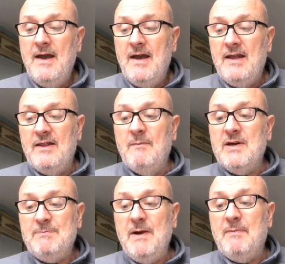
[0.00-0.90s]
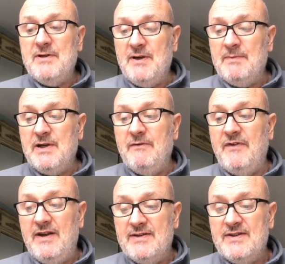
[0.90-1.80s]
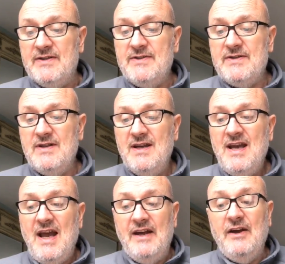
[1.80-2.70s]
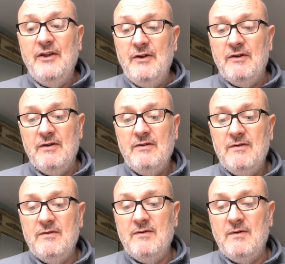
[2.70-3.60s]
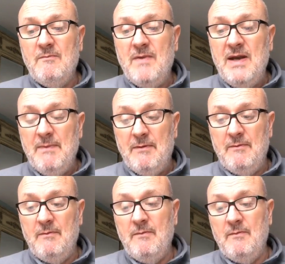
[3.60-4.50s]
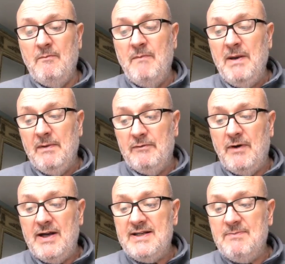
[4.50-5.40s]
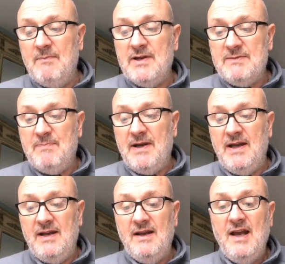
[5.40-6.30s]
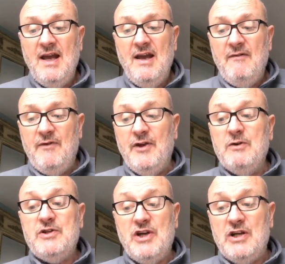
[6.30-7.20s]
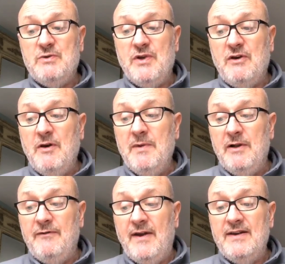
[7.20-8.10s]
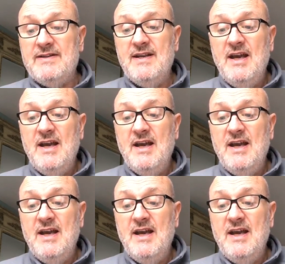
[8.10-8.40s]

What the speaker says: There must be a presumption of innocence, and other minimal rights must be, for those charged with a criminal offence,